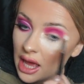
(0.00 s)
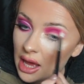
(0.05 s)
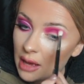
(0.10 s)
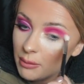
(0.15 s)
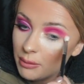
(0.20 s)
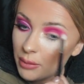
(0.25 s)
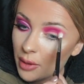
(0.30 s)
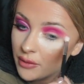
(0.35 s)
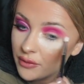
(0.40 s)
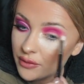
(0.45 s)

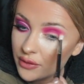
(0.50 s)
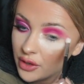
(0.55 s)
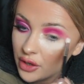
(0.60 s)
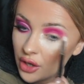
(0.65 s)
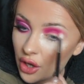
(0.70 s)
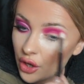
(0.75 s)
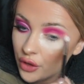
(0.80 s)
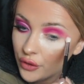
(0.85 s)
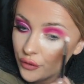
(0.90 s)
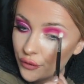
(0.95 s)
and buffing
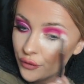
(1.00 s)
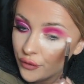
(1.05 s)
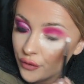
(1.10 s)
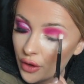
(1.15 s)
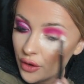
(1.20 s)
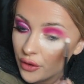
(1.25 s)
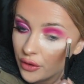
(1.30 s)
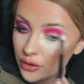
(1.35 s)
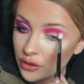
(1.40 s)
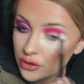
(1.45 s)
it out
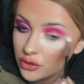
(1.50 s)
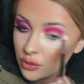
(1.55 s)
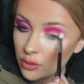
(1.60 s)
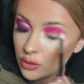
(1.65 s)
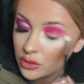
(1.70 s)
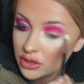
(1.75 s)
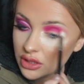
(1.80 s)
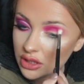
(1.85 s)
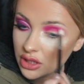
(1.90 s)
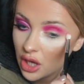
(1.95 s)
further
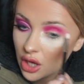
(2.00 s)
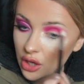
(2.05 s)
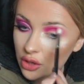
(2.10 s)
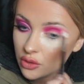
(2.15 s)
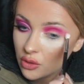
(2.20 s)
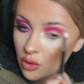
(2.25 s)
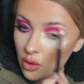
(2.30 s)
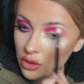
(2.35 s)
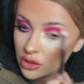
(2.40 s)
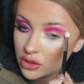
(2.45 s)
towards the outer
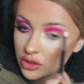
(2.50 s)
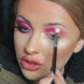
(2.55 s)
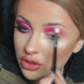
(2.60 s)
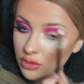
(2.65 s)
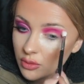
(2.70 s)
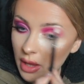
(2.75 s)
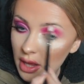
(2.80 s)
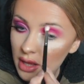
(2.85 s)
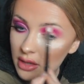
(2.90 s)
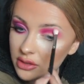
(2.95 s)
corner as
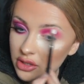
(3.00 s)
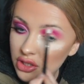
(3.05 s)
well,